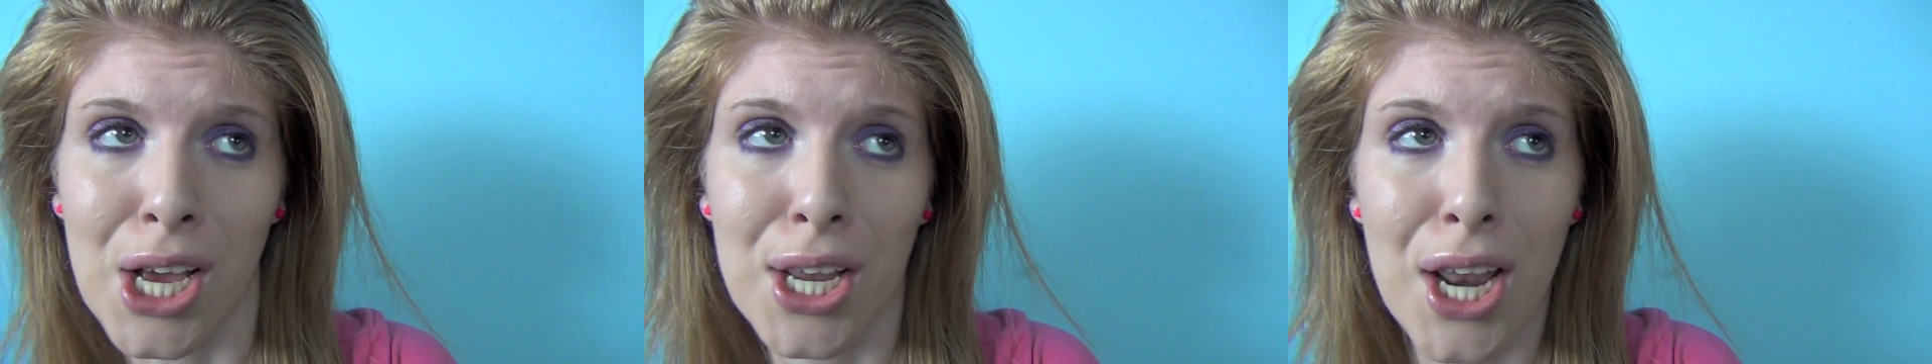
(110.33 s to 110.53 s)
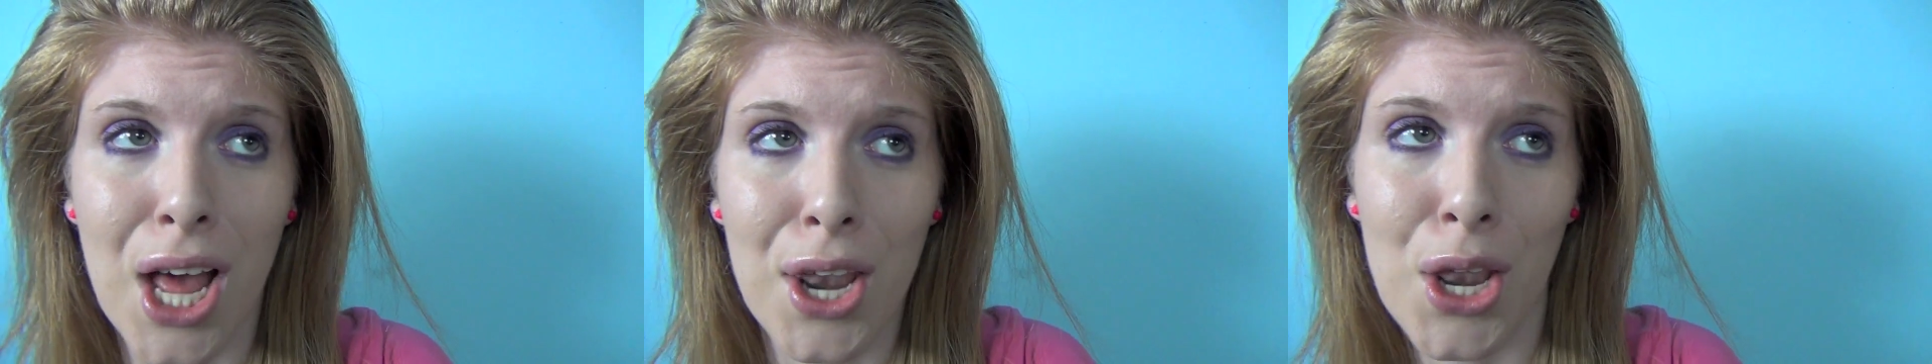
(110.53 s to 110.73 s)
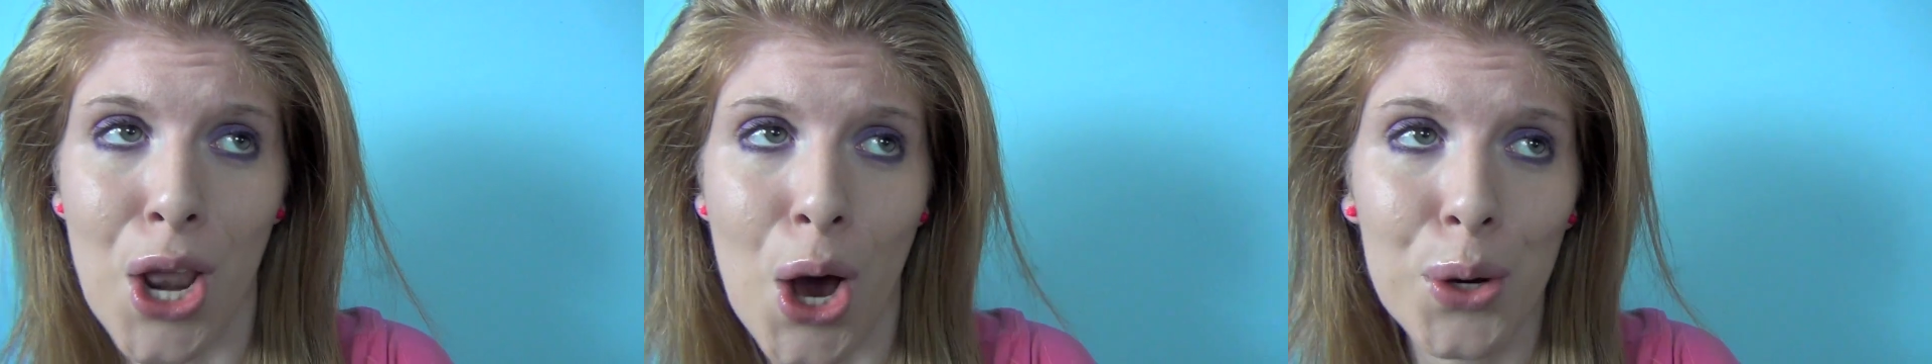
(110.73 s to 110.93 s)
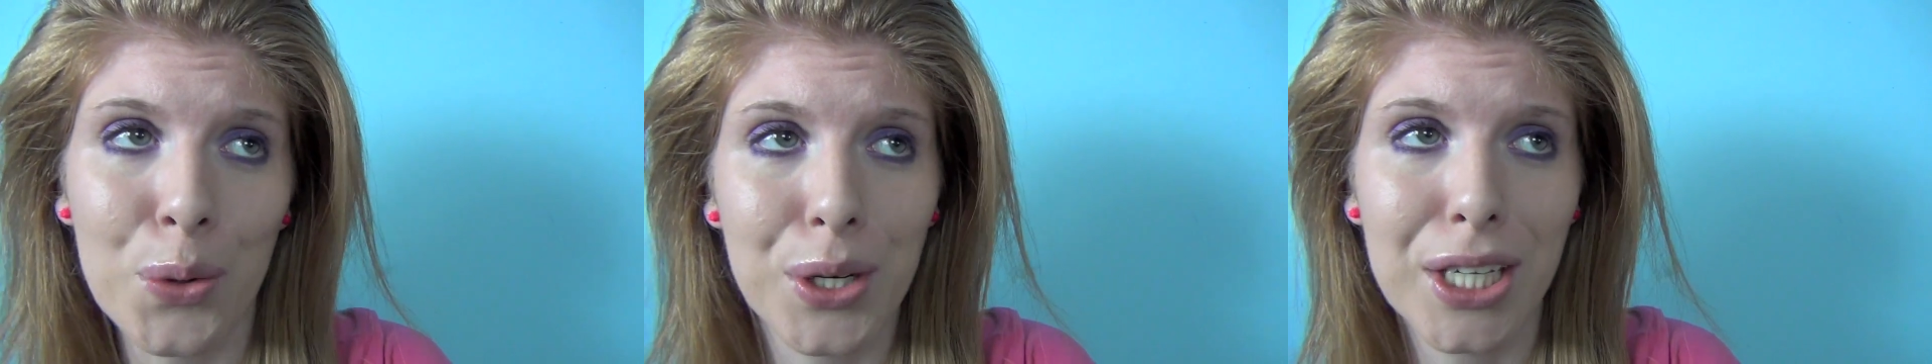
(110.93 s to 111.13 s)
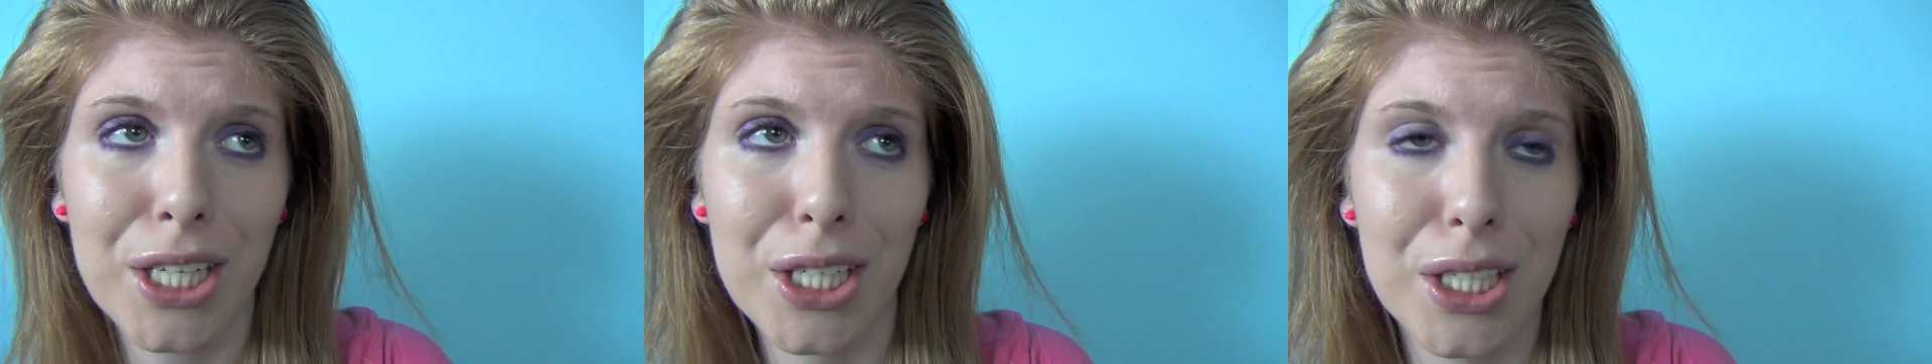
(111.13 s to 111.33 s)
and I
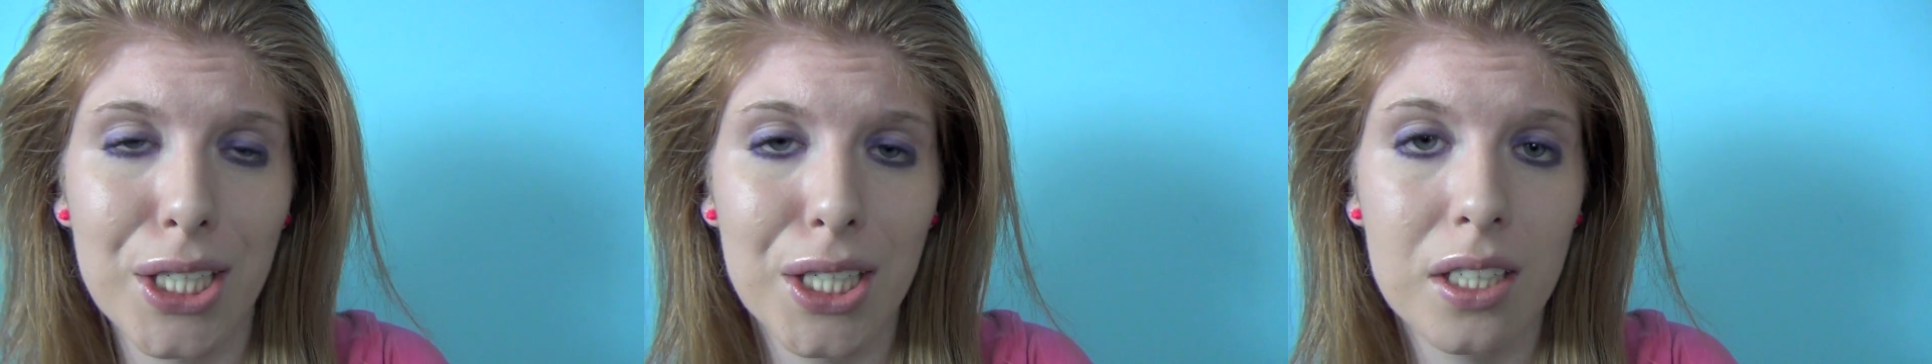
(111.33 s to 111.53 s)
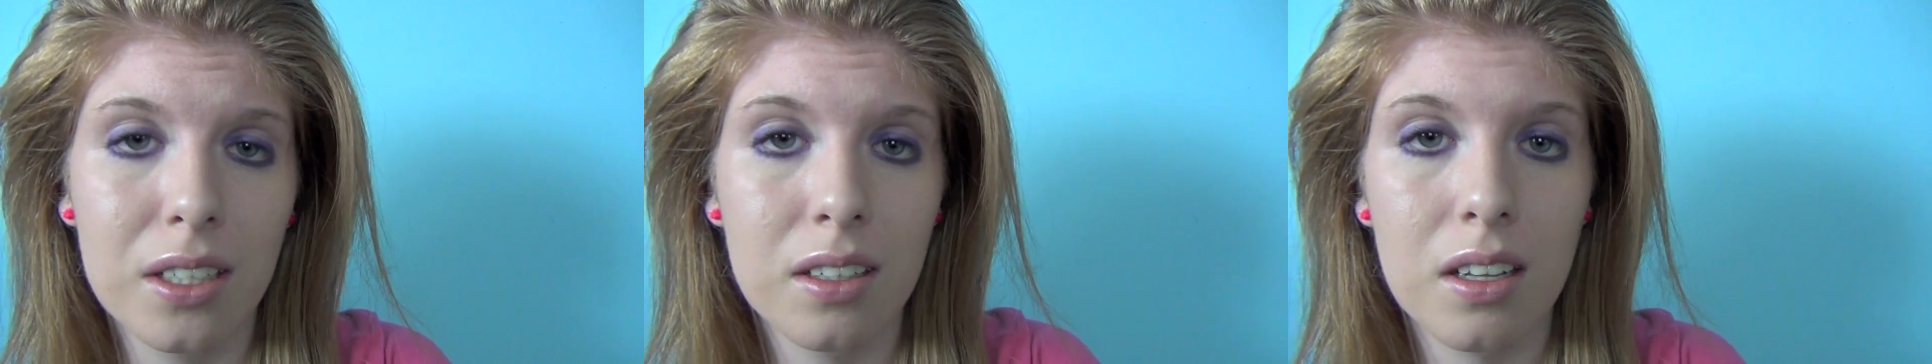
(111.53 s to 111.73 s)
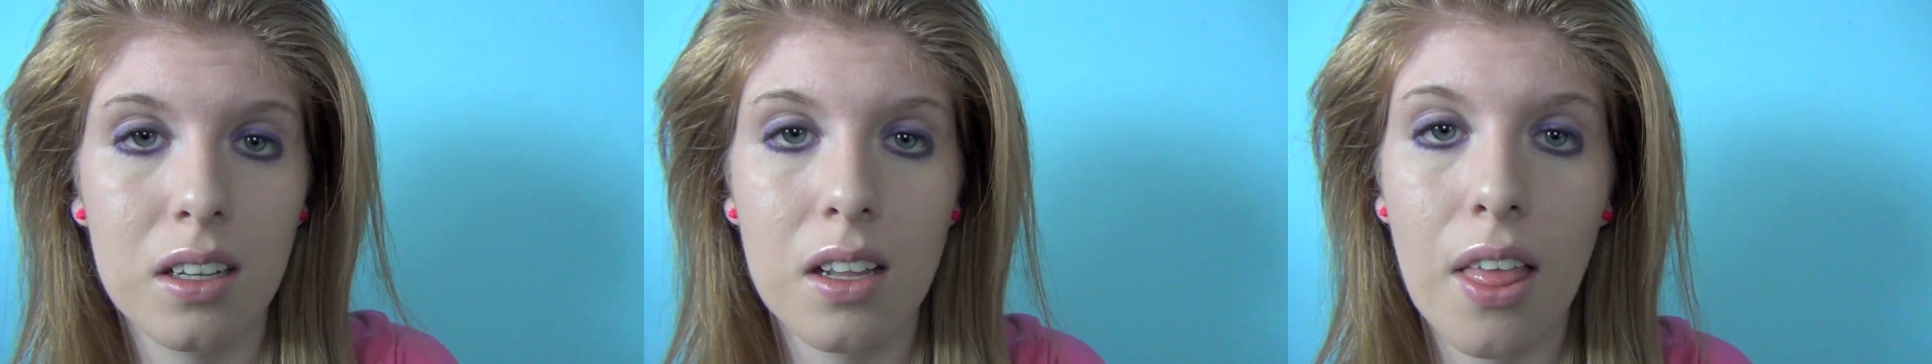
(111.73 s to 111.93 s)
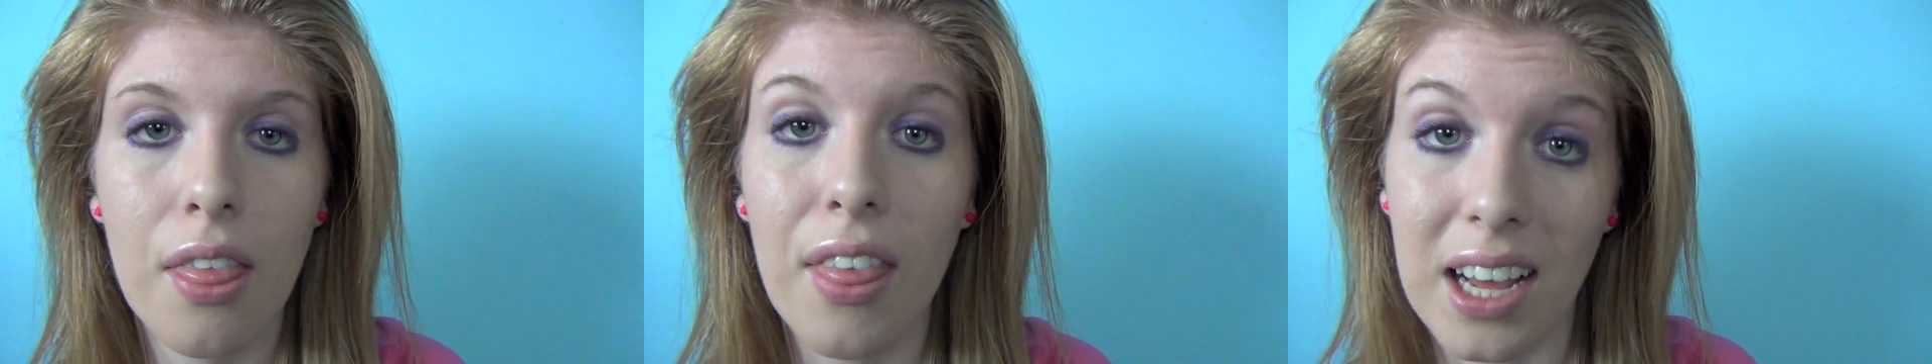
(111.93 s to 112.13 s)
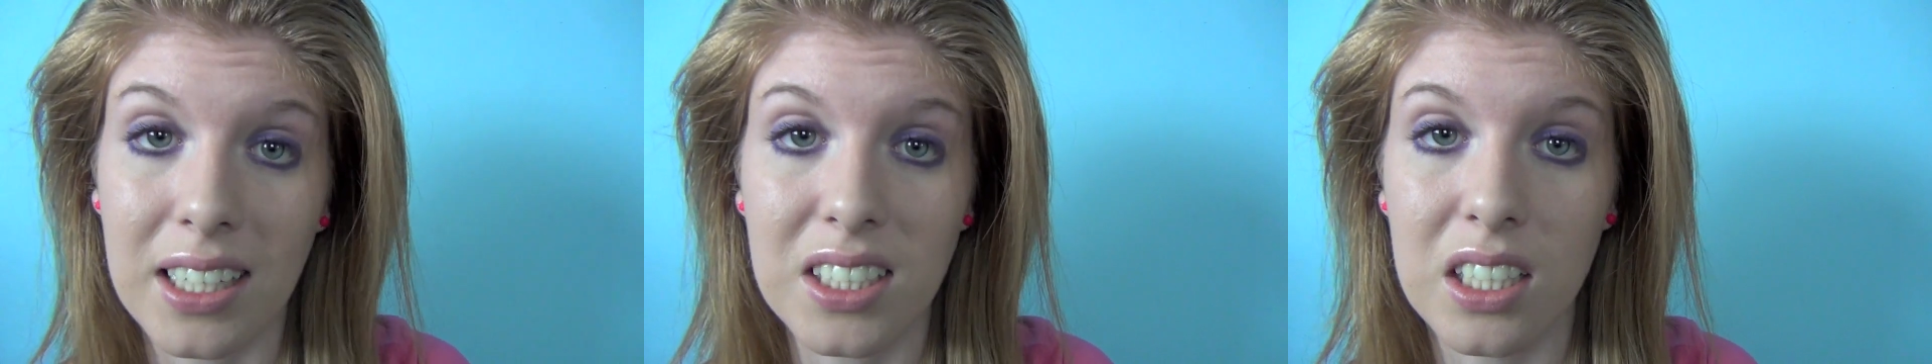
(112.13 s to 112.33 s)
know it"?
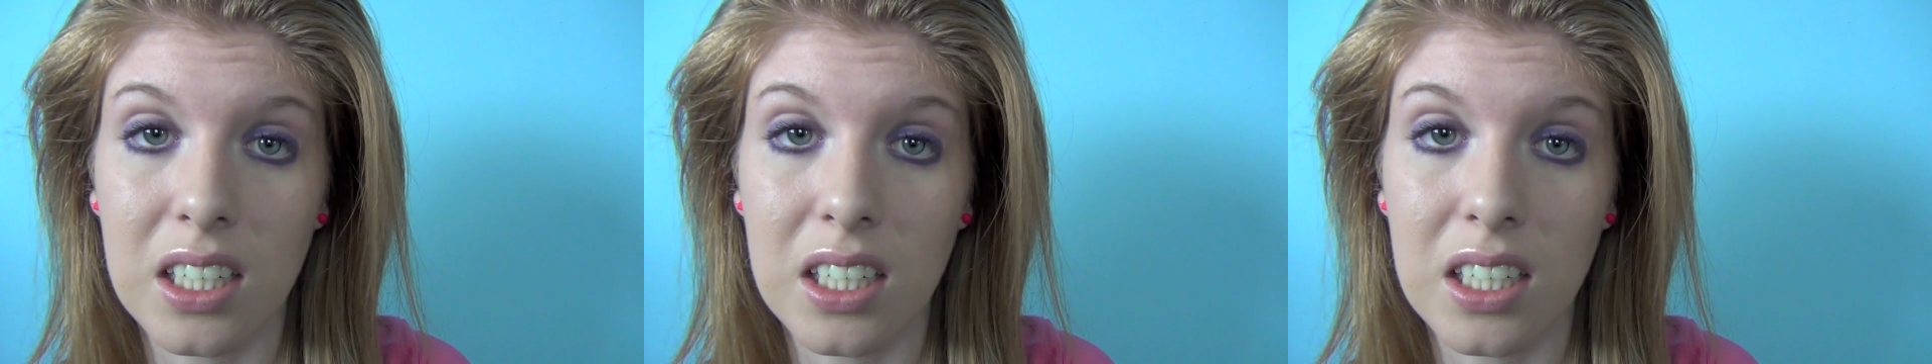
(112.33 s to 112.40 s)
That